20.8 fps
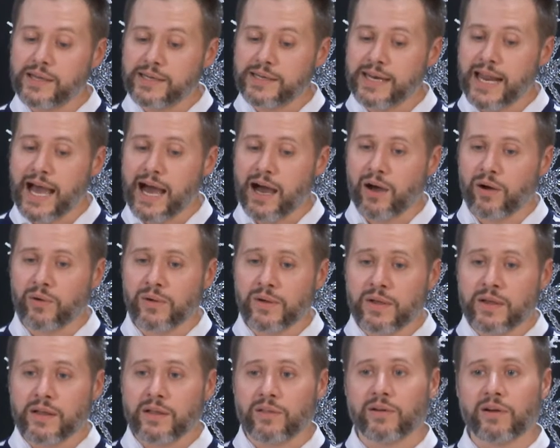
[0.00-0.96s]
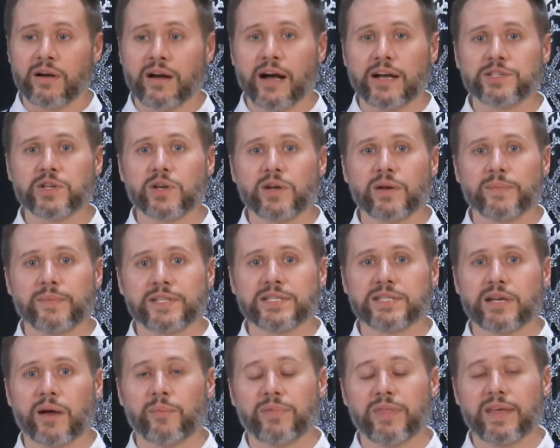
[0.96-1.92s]
Now, there are also going to be
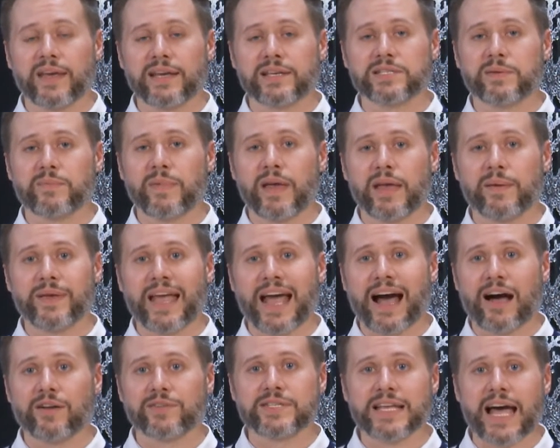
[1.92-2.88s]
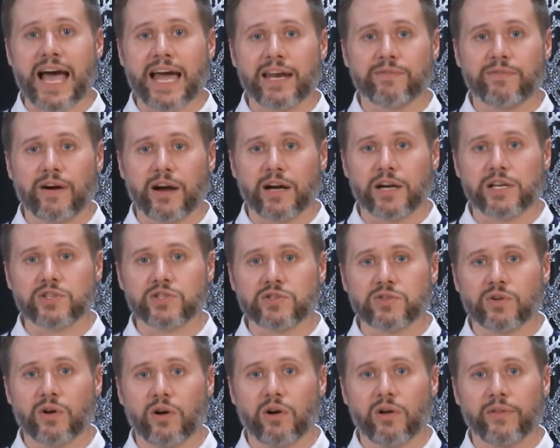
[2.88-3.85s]
some things that may be outside of our
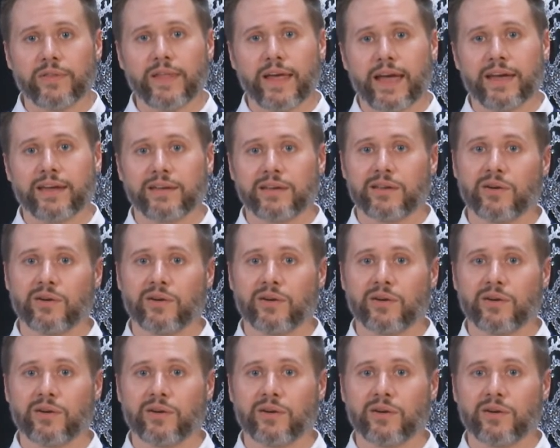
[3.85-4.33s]
control that,